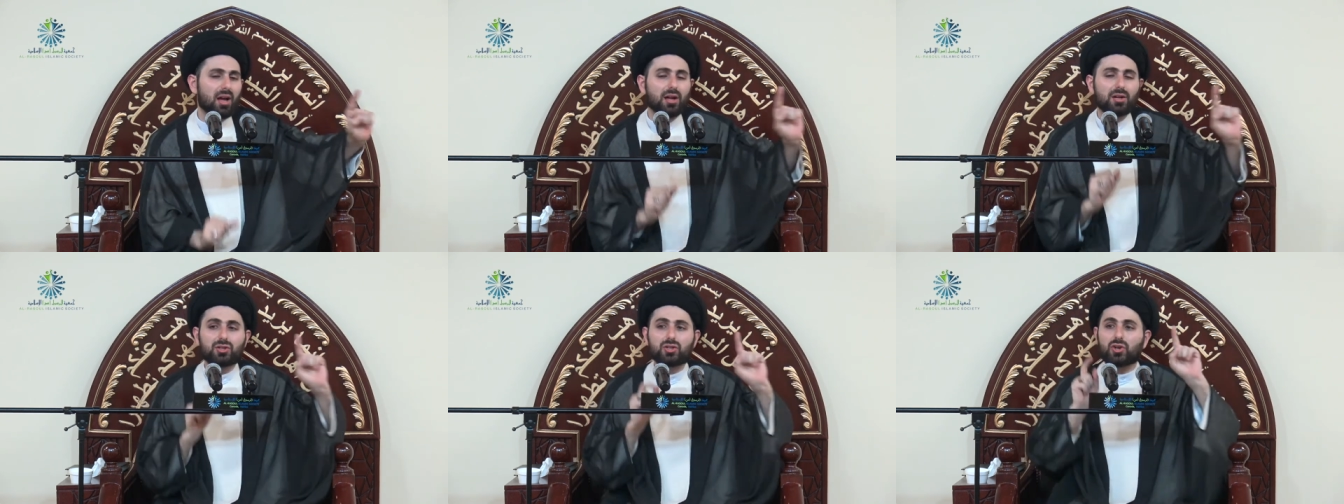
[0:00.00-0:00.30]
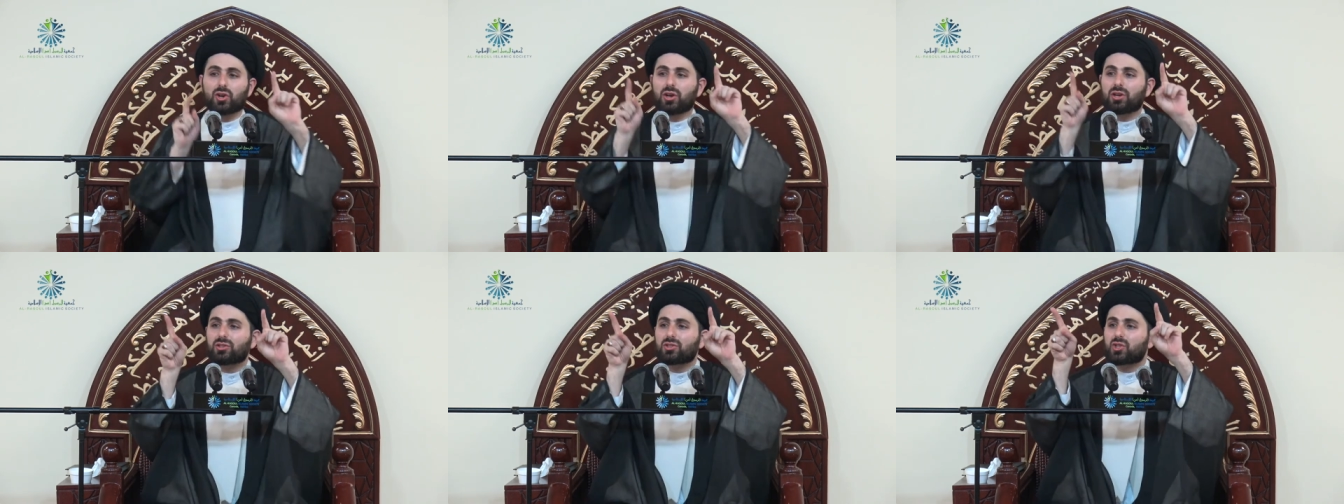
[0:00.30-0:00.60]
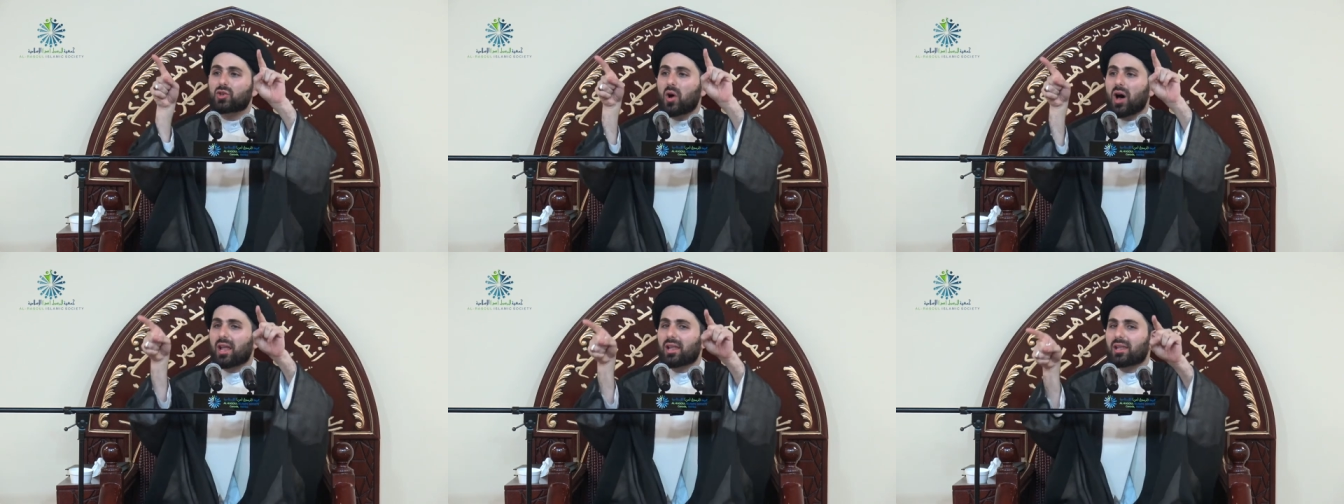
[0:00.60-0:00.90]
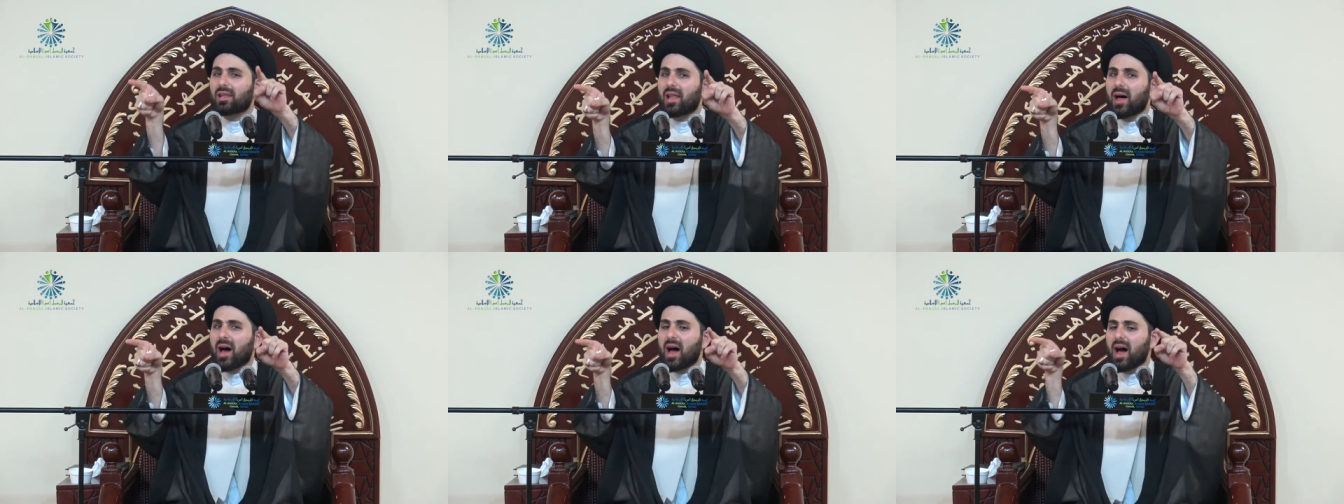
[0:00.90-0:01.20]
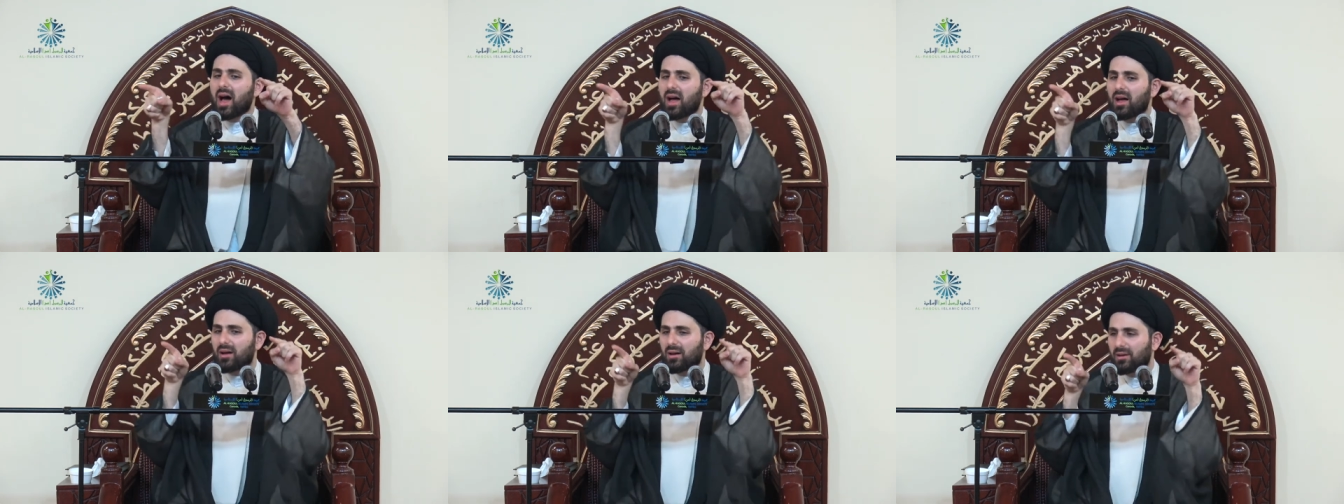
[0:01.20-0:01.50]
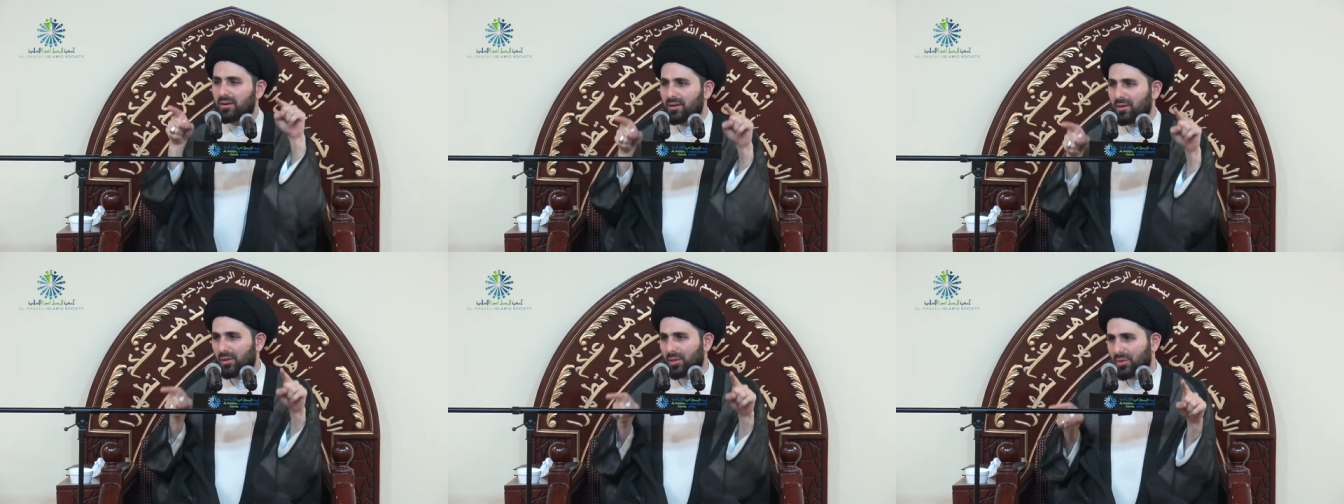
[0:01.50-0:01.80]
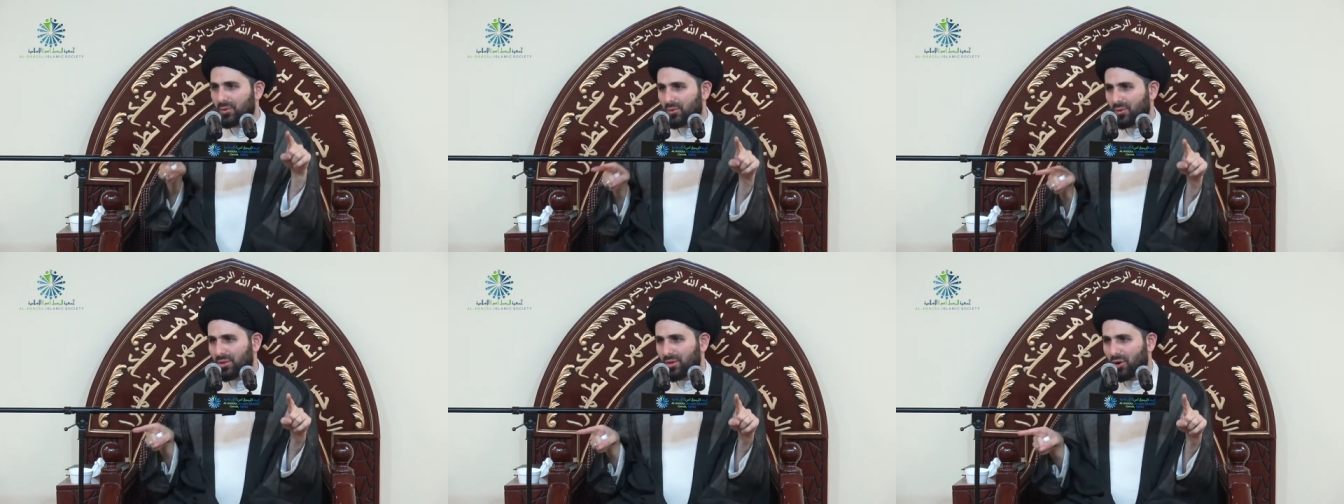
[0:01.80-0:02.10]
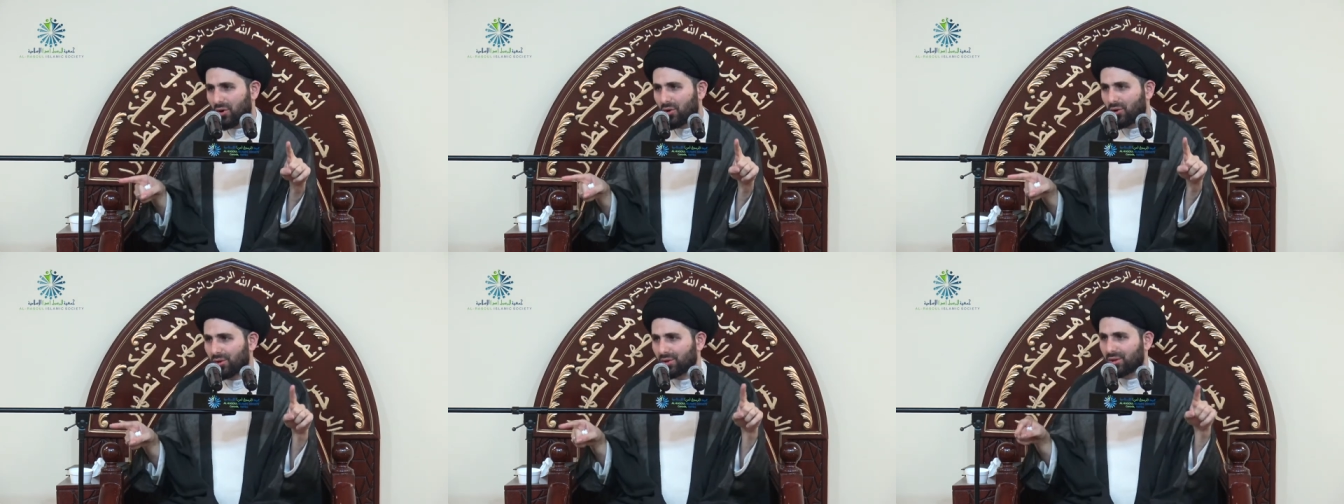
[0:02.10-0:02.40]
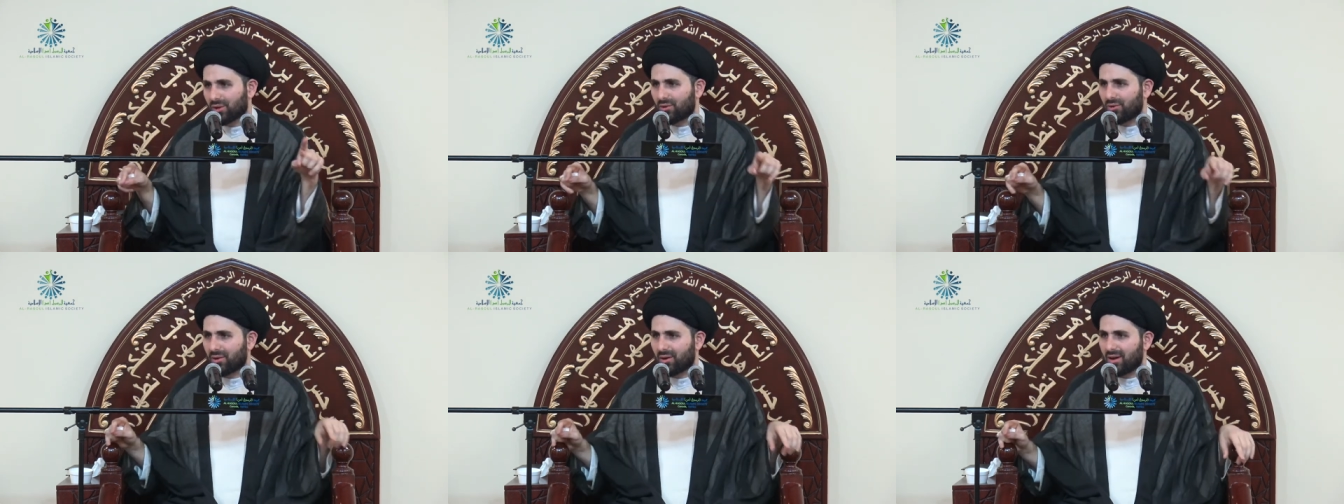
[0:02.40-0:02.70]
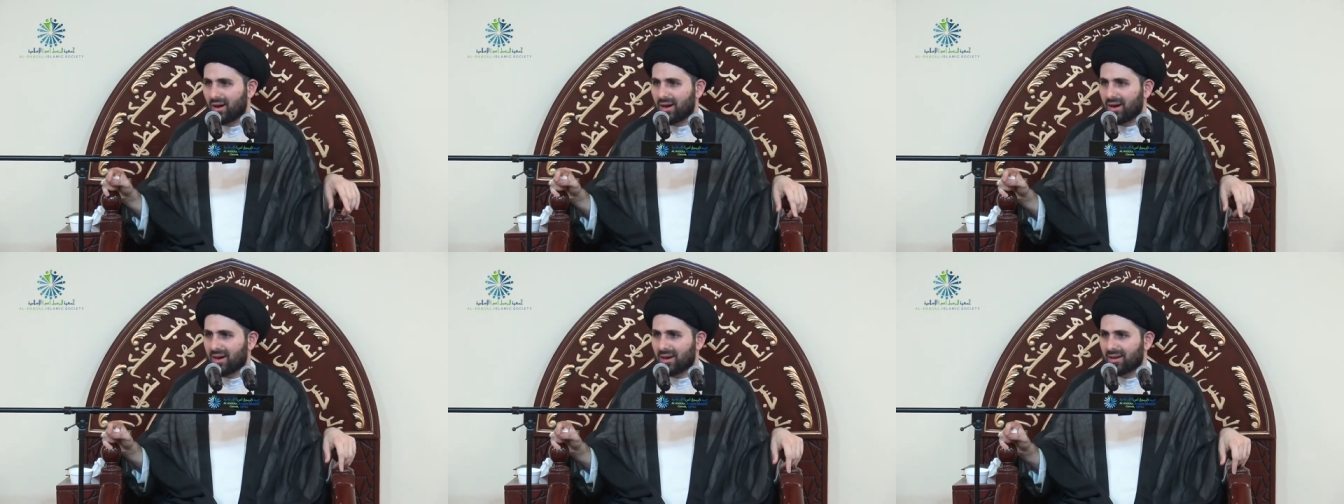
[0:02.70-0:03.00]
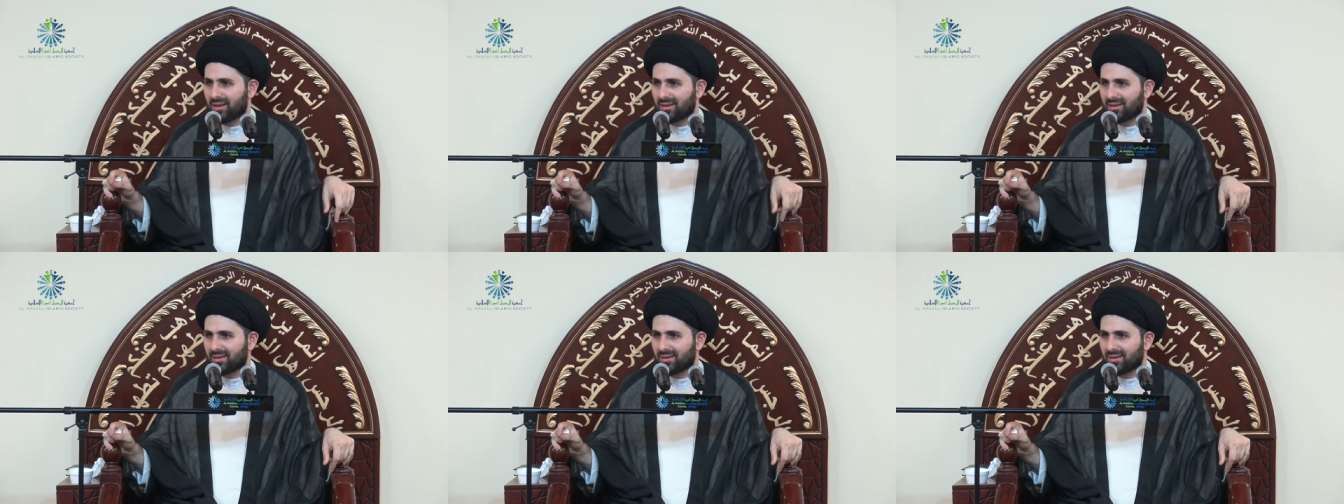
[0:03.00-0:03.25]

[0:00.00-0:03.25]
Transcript: Turn to Allah through the Holy Quran.